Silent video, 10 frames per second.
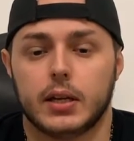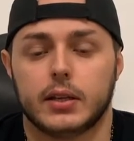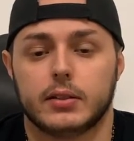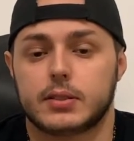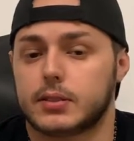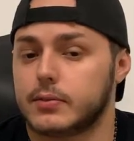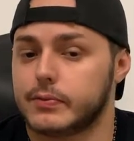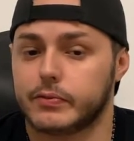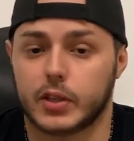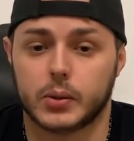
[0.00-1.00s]
It's
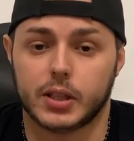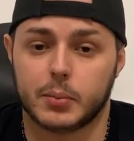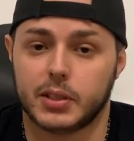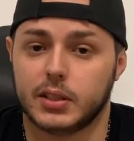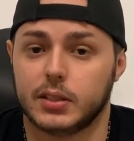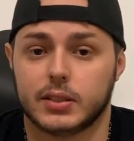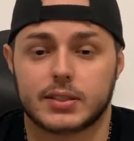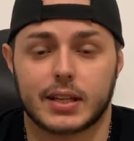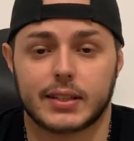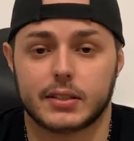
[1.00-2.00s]
very lemony,
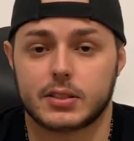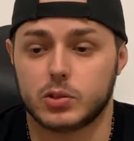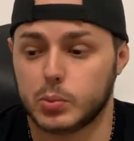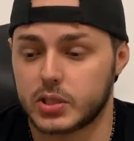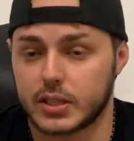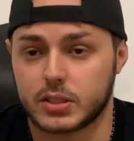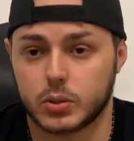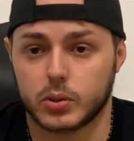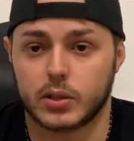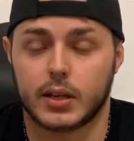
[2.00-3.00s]
it's got that super zest
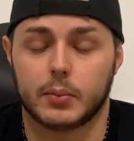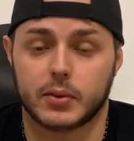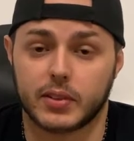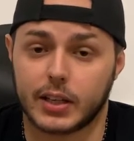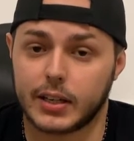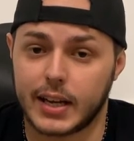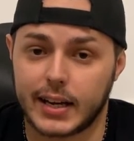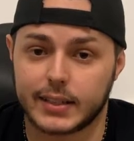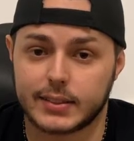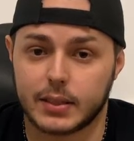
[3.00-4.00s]
to it, and I'm giving it a
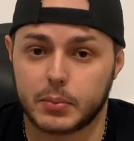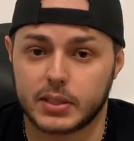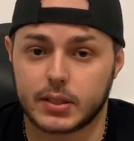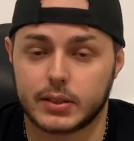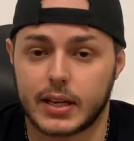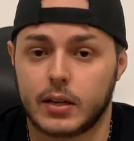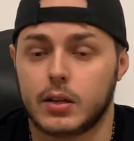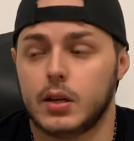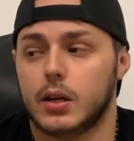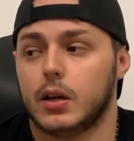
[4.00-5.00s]
9 out of 10 based on that.
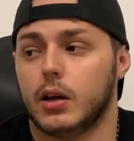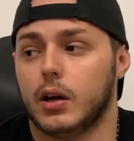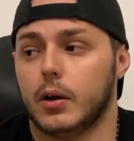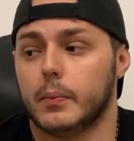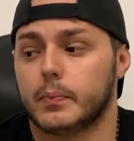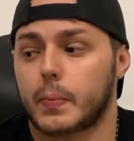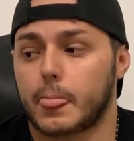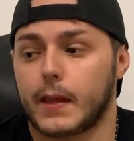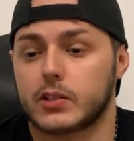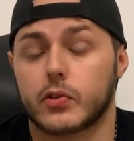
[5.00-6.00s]

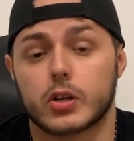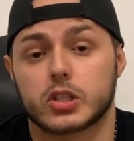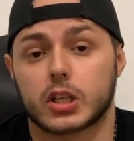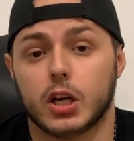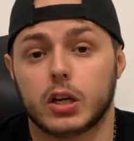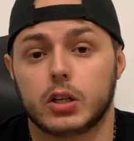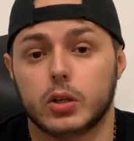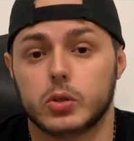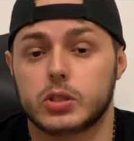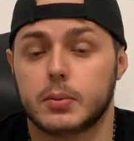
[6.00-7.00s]
As far as the cut
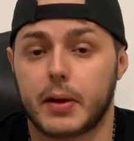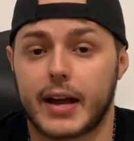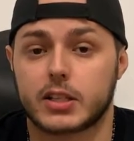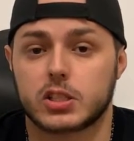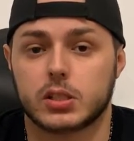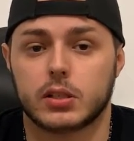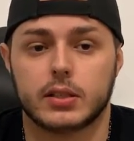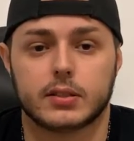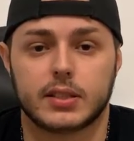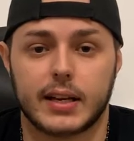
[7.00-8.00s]
goes, the packaging,
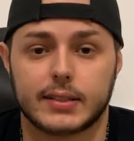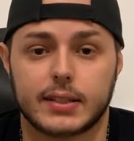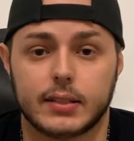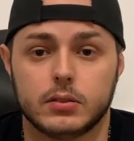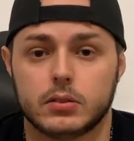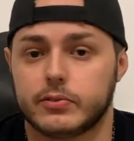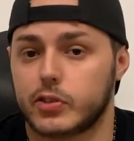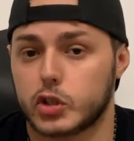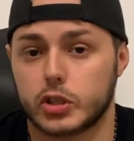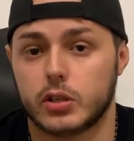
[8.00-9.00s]
it's a 10 out of 10
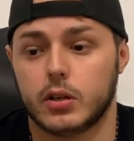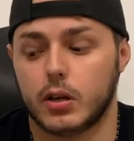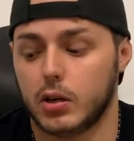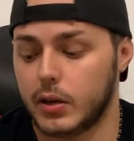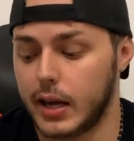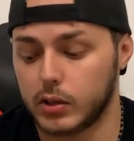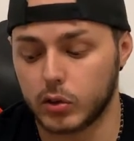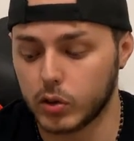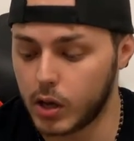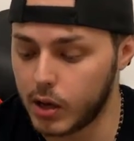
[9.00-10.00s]
for sure. I
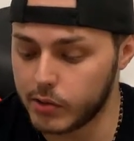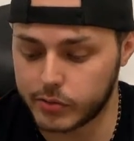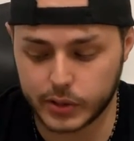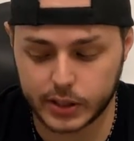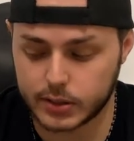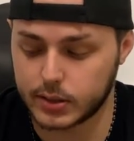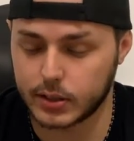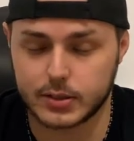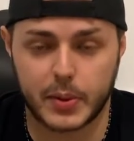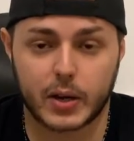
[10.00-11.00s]
love when
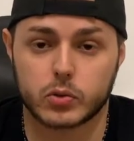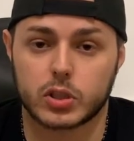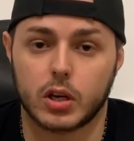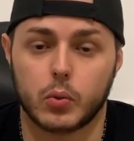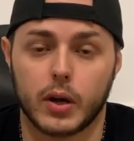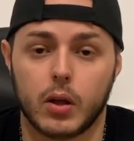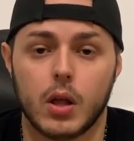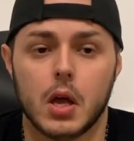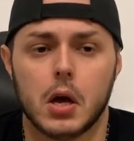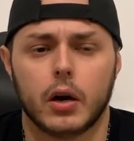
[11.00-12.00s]
the tobacco is cut
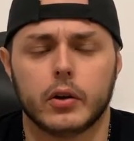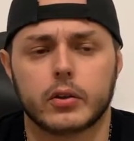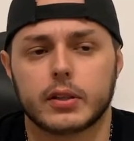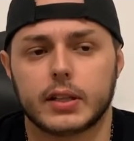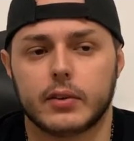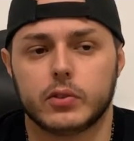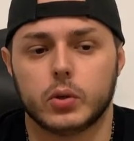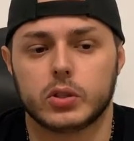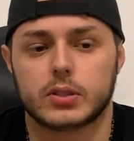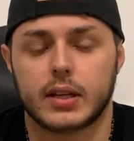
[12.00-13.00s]
well. Another thing that I've
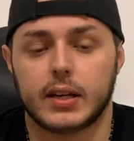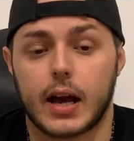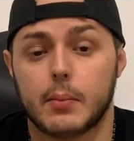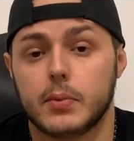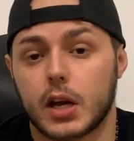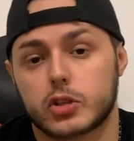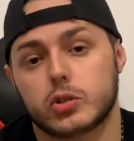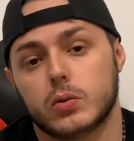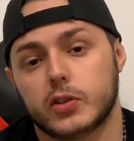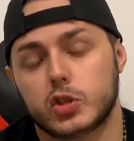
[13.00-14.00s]
noticed, and I'm not
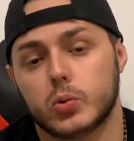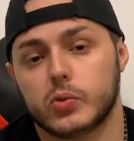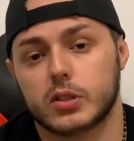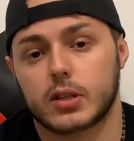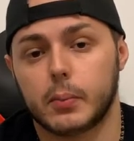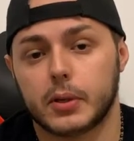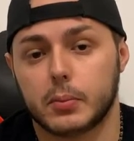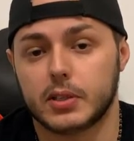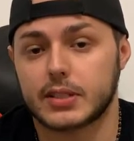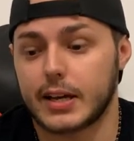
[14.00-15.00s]
sure if it's true for this
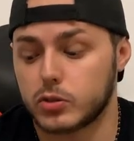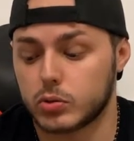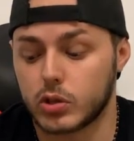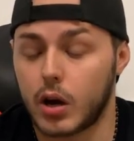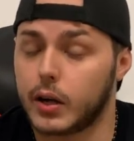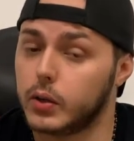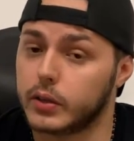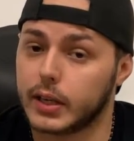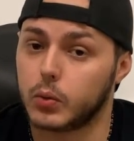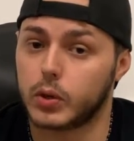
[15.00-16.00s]
company because as you saw, I
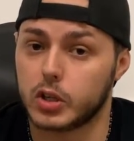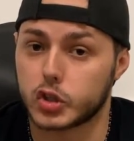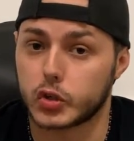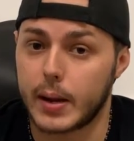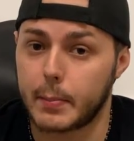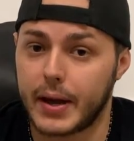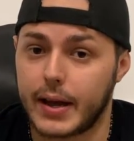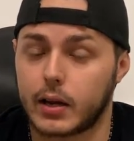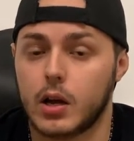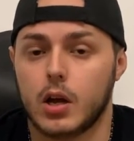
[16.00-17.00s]
only got a 100-gram
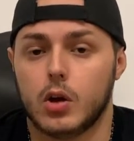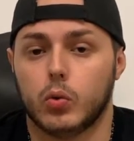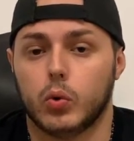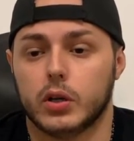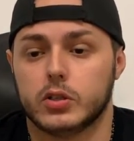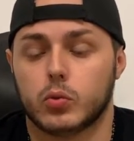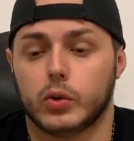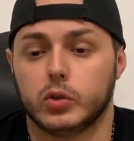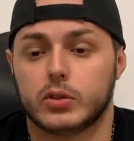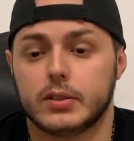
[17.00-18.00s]
pack, was
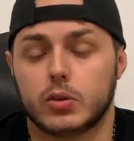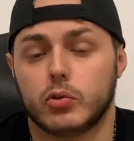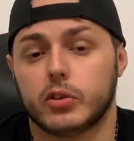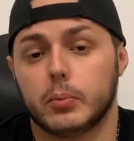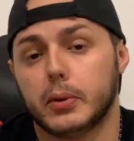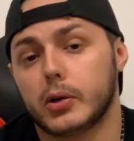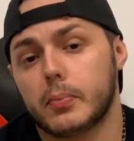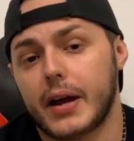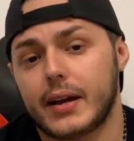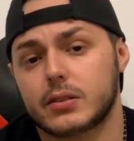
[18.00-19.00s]
when you tend to go for the bigger
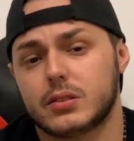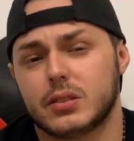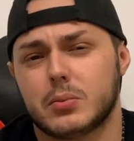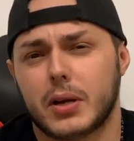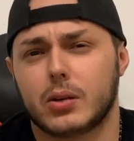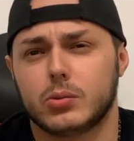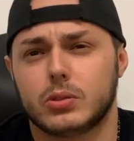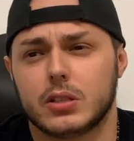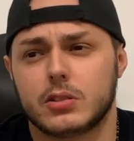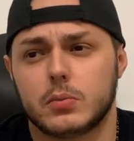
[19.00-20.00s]
packs, the tobacco
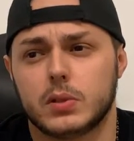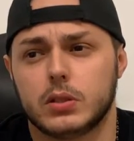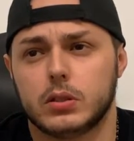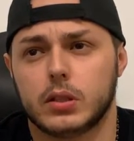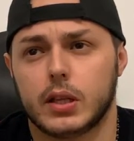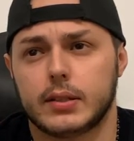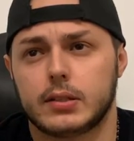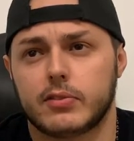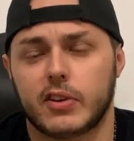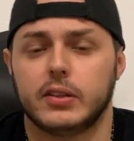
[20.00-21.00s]
tends to be
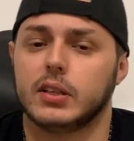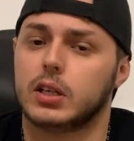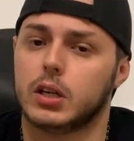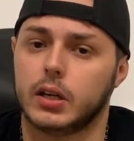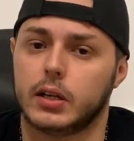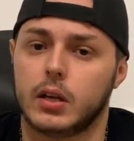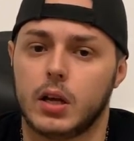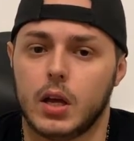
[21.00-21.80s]
less finely cut.